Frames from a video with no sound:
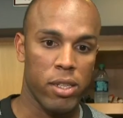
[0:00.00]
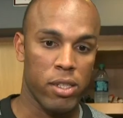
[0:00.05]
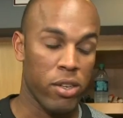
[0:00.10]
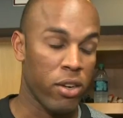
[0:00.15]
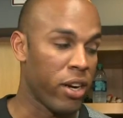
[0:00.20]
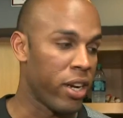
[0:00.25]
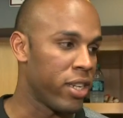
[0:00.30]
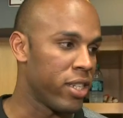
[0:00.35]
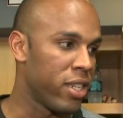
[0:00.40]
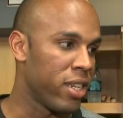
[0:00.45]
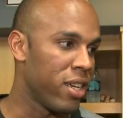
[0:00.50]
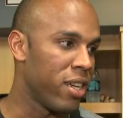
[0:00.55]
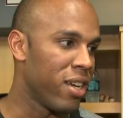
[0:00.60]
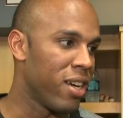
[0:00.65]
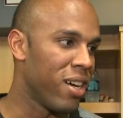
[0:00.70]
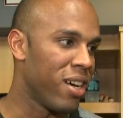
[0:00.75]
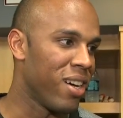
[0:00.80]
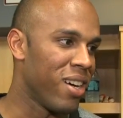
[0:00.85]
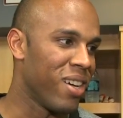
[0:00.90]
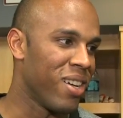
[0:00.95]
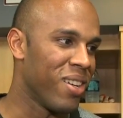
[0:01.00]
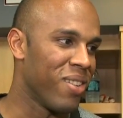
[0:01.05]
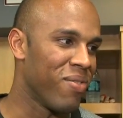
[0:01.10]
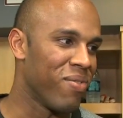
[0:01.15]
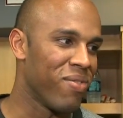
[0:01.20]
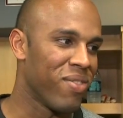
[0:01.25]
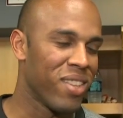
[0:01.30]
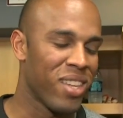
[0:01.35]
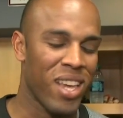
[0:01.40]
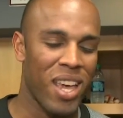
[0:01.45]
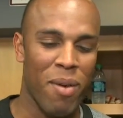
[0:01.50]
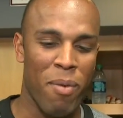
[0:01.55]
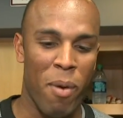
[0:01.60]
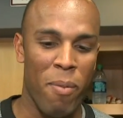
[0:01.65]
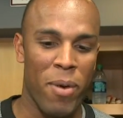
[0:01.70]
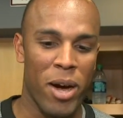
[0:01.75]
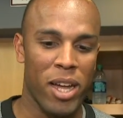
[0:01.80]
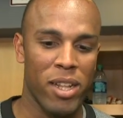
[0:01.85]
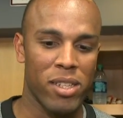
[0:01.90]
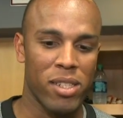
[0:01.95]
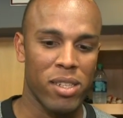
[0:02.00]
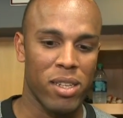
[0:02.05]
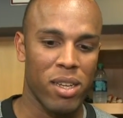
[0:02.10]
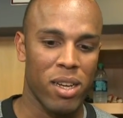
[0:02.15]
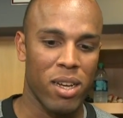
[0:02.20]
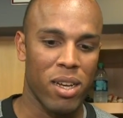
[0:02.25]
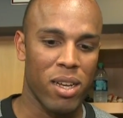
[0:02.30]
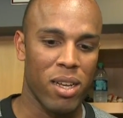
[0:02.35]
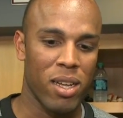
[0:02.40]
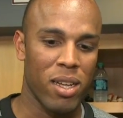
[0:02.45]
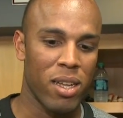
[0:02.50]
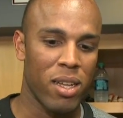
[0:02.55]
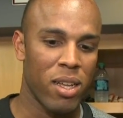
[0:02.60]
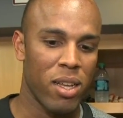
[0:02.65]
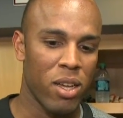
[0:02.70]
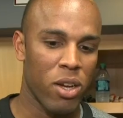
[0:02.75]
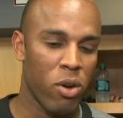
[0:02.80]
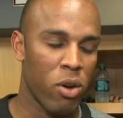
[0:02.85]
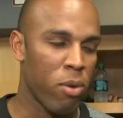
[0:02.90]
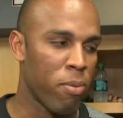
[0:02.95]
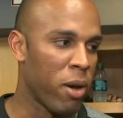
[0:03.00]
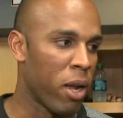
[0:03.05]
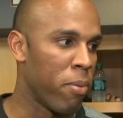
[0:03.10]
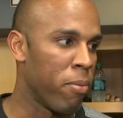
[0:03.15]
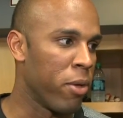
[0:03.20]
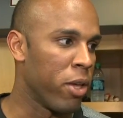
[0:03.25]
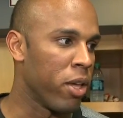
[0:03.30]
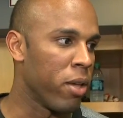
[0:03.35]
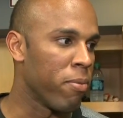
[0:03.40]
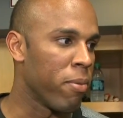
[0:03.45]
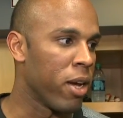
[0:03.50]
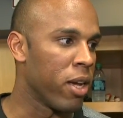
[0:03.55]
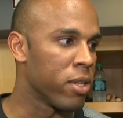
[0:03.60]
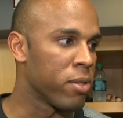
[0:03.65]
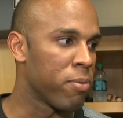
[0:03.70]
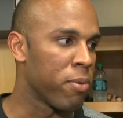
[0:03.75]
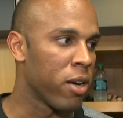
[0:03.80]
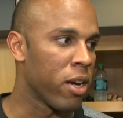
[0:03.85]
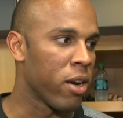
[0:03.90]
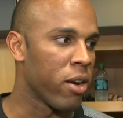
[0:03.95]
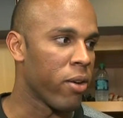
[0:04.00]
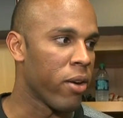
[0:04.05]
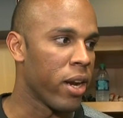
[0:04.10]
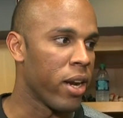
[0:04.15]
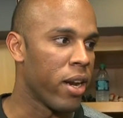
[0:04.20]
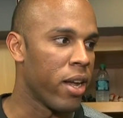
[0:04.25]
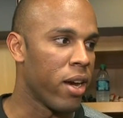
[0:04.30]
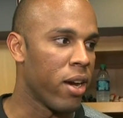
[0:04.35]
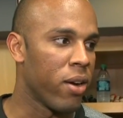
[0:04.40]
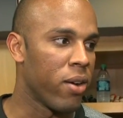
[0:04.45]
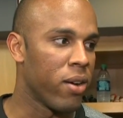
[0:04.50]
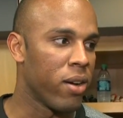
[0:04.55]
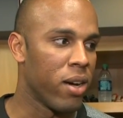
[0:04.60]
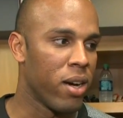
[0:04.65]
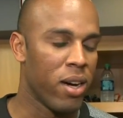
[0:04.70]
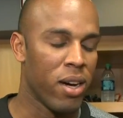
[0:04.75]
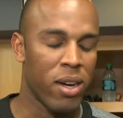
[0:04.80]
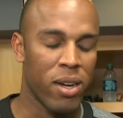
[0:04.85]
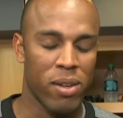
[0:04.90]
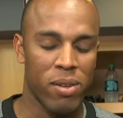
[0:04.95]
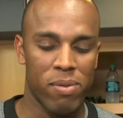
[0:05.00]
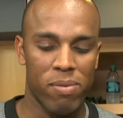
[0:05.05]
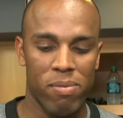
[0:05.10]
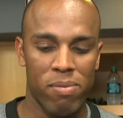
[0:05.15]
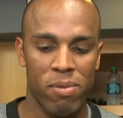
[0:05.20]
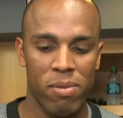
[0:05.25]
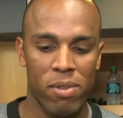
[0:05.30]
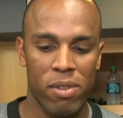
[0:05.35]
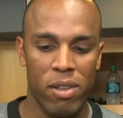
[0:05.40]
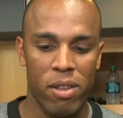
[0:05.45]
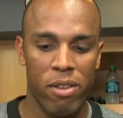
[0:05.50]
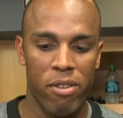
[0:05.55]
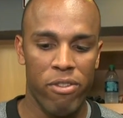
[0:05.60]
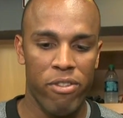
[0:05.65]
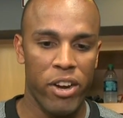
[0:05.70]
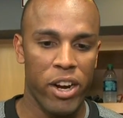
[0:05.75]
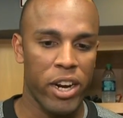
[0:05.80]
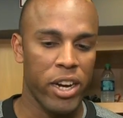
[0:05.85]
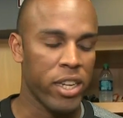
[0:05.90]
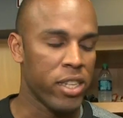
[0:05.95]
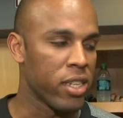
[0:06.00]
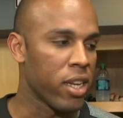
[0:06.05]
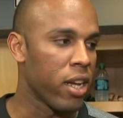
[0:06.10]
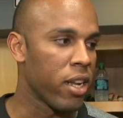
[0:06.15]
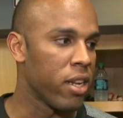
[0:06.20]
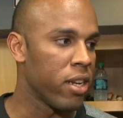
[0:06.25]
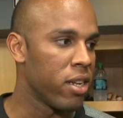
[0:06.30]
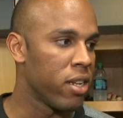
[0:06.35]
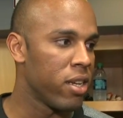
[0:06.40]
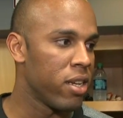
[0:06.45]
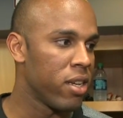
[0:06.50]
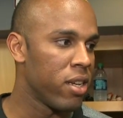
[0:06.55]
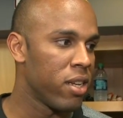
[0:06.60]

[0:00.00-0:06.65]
It's crazy. My mind's going about a million miles per hour right now. Very excited.